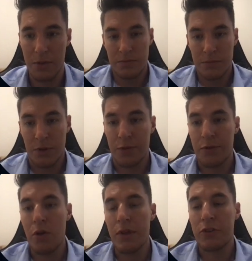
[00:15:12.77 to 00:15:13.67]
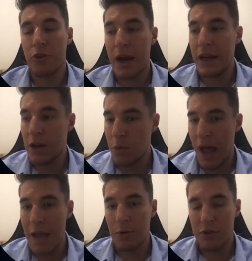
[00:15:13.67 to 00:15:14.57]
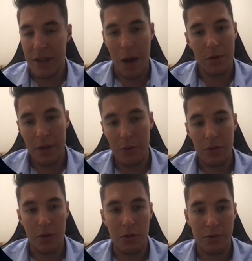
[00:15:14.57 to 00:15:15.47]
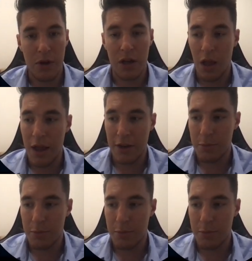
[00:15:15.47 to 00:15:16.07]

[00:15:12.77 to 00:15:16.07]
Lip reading: So it's through this training that we're able to guarantee results for our clients,